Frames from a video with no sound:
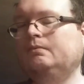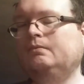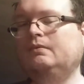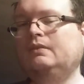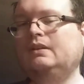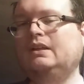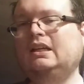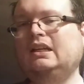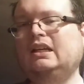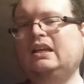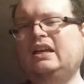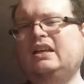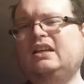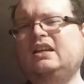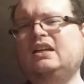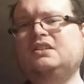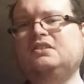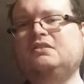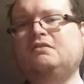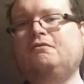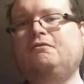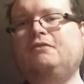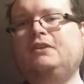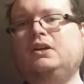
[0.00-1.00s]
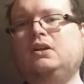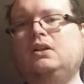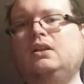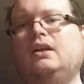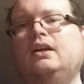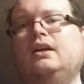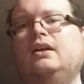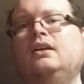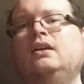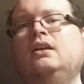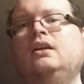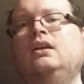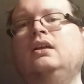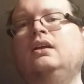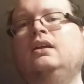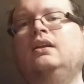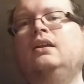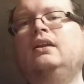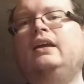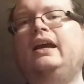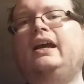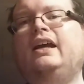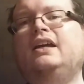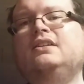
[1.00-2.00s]
it doesn't feel
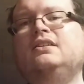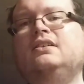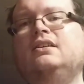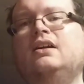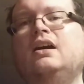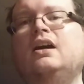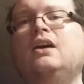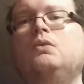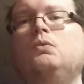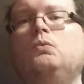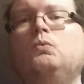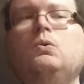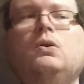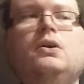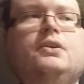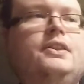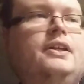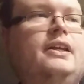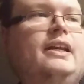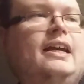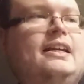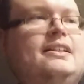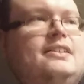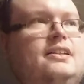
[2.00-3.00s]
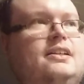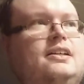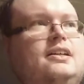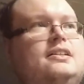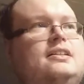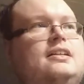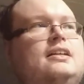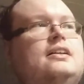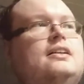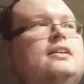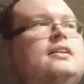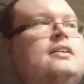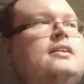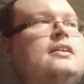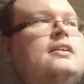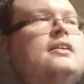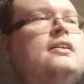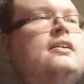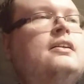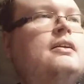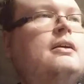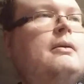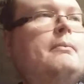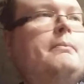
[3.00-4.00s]
as not worth it as it does
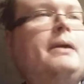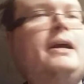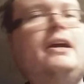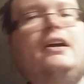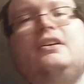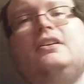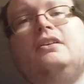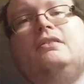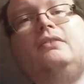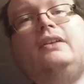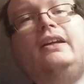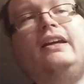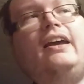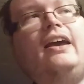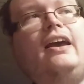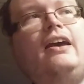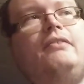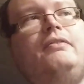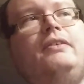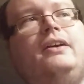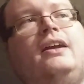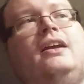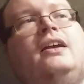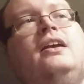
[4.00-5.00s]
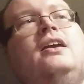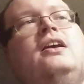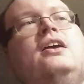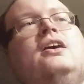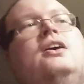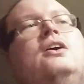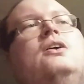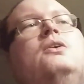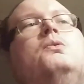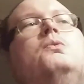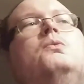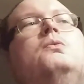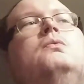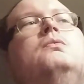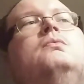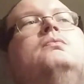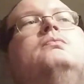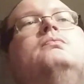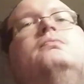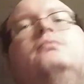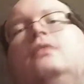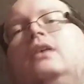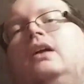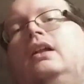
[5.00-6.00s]
comparatively having
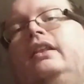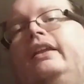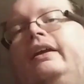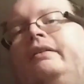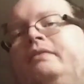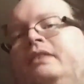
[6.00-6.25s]
11